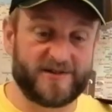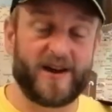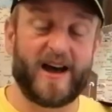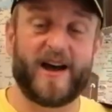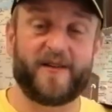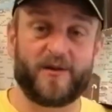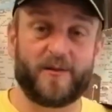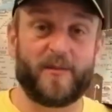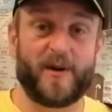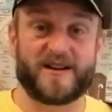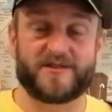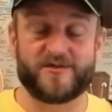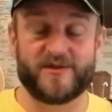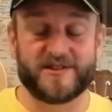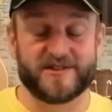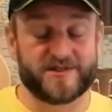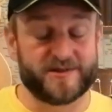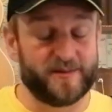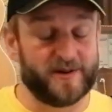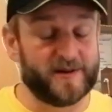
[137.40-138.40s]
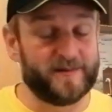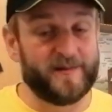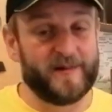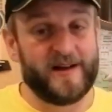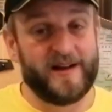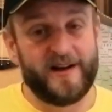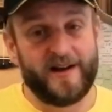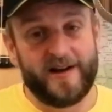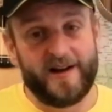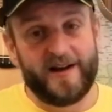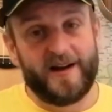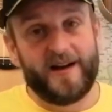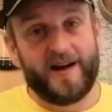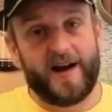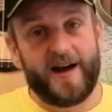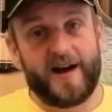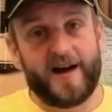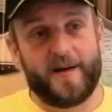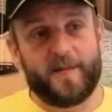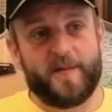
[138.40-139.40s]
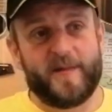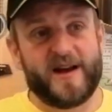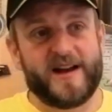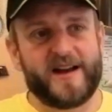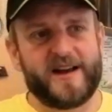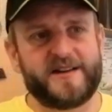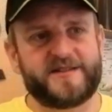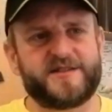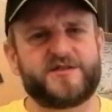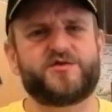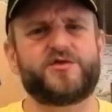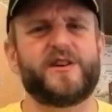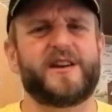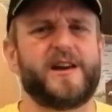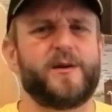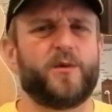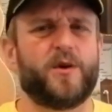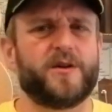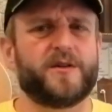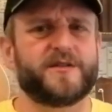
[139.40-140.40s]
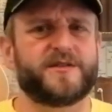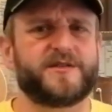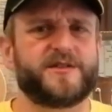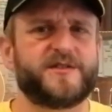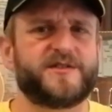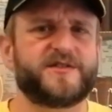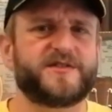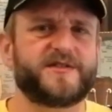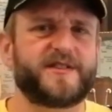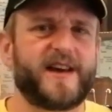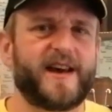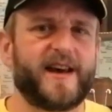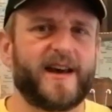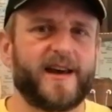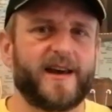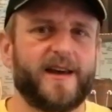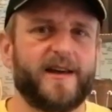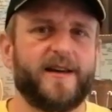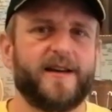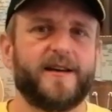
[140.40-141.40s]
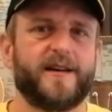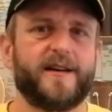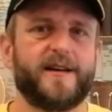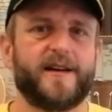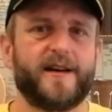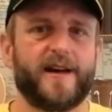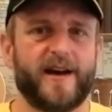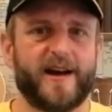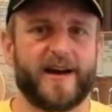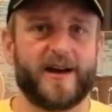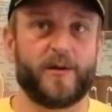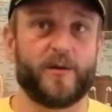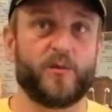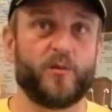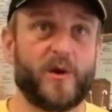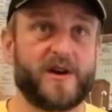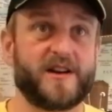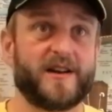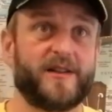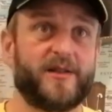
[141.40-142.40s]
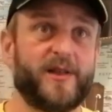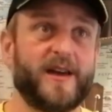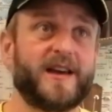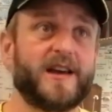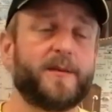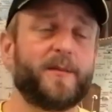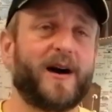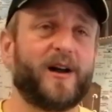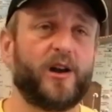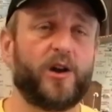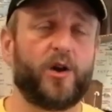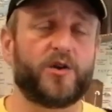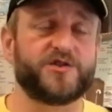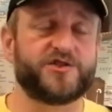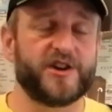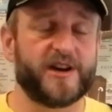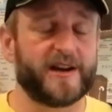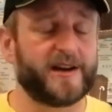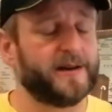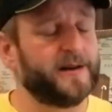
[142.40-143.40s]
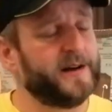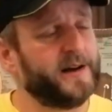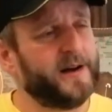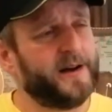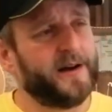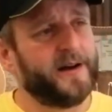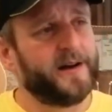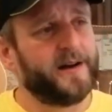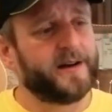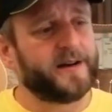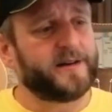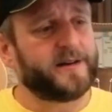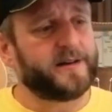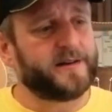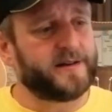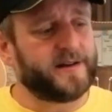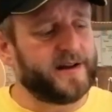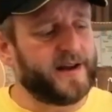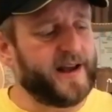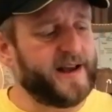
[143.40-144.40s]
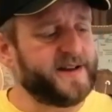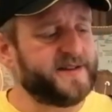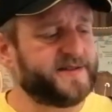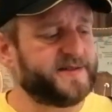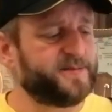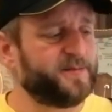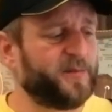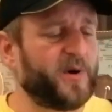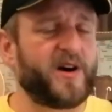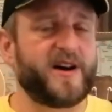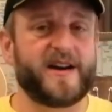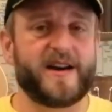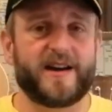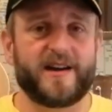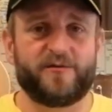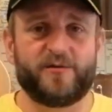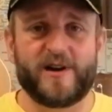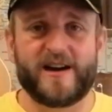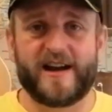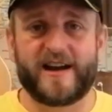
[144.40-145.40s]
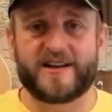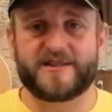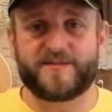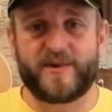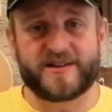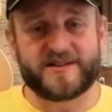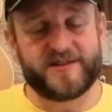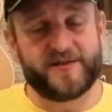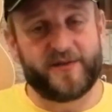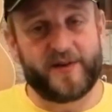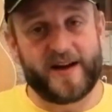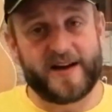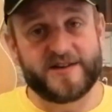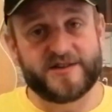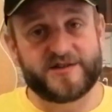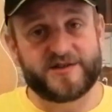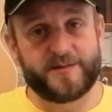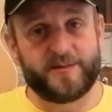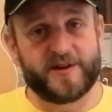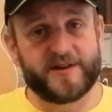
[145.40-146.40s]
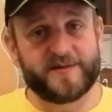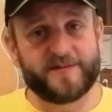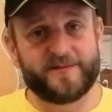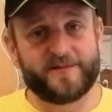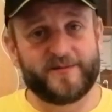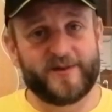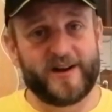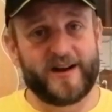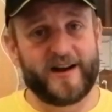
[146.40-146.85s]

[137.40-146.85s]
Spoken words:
have a better instrument. It's a tricky one to say when you're thinking about logic. Is buying a really expensive instrument